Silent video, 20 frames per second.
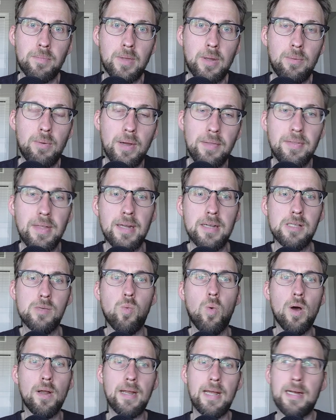Right? That is
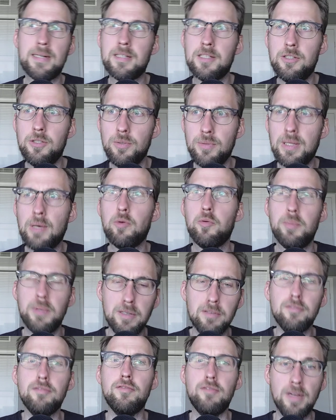one attitude. That would be
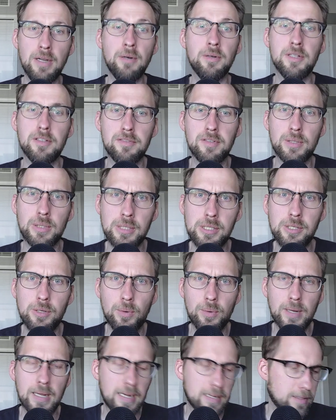a very, very
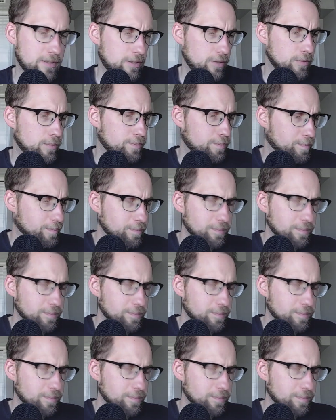Stoic attitude.